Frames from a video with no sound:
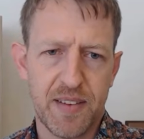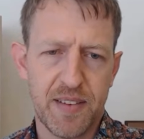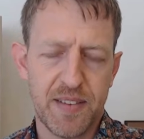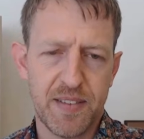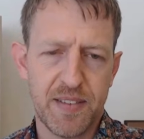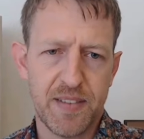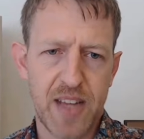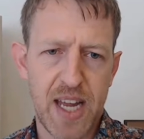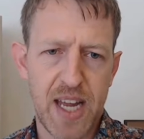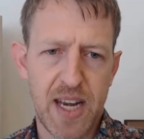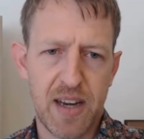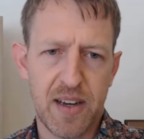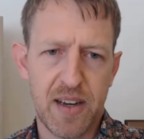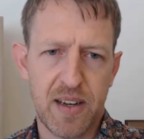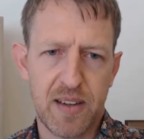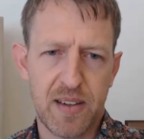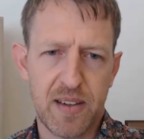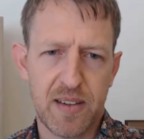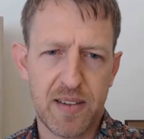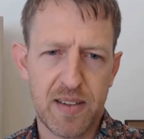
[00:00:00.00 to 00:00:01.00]

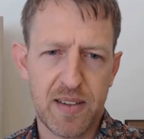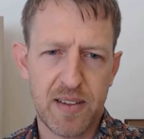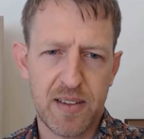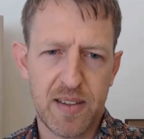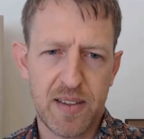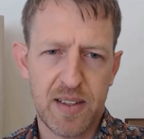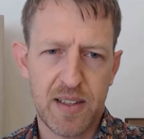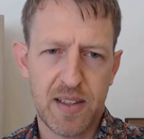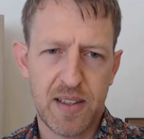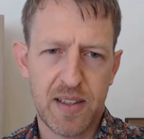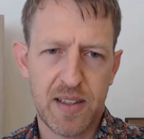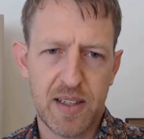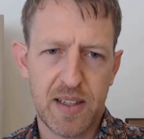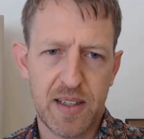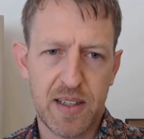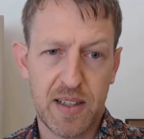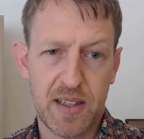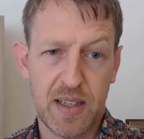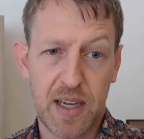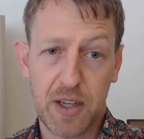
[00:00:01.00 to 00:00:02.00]
then
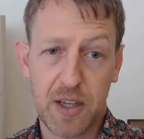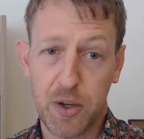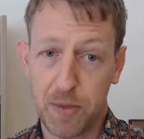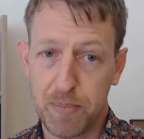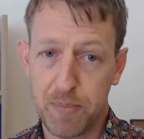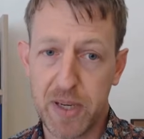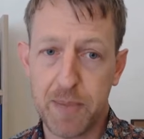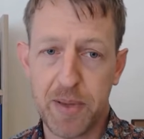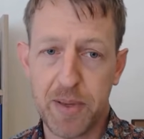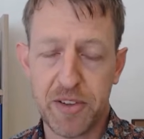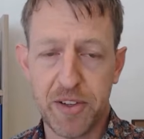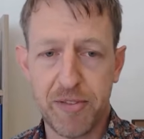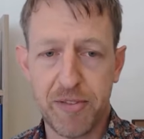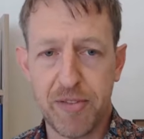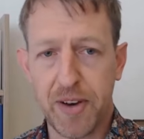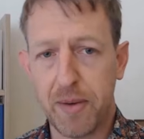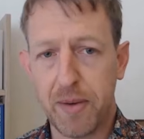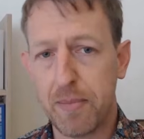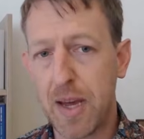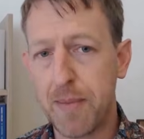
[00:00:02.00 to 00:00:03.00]
it could be a bit
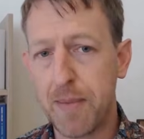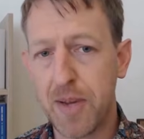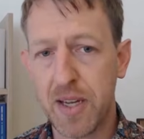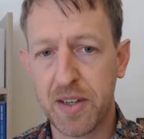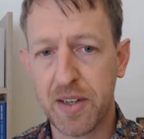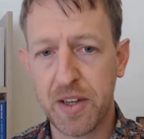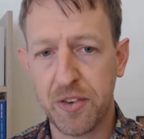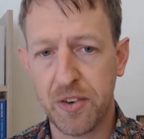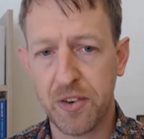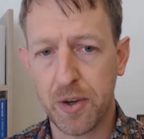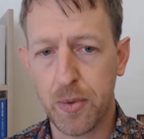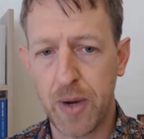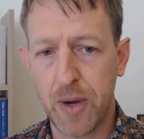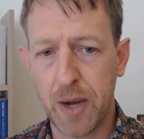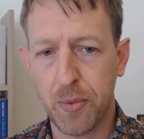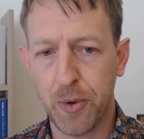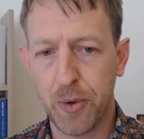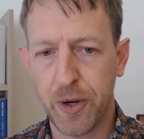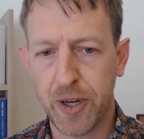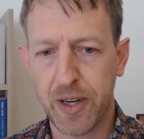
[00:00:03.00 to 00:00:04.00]
different. Maybe it doesn't quite
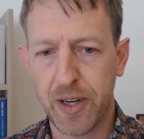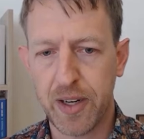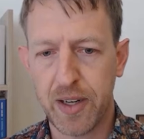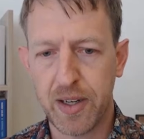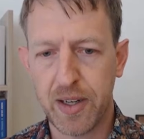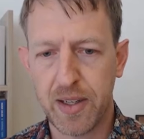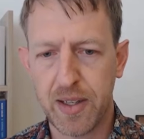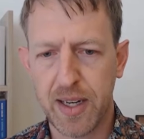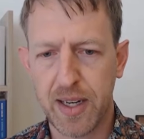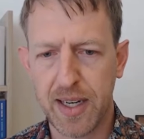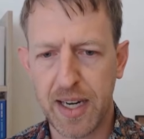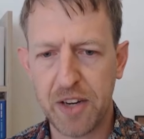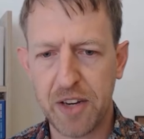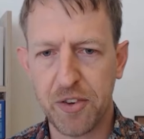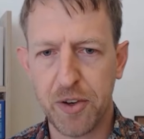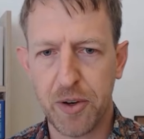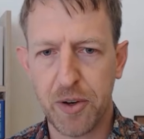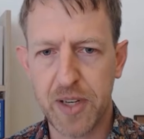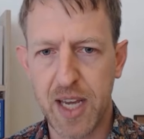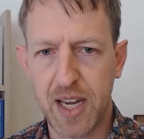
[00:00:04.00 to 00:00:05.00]
work, at least
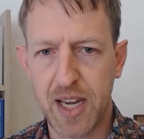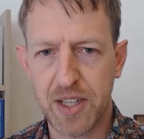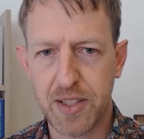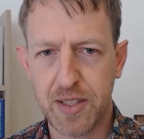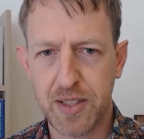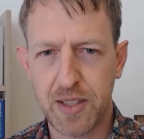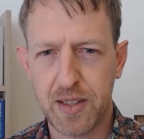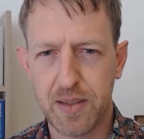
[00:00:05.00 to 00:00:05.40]
not yet.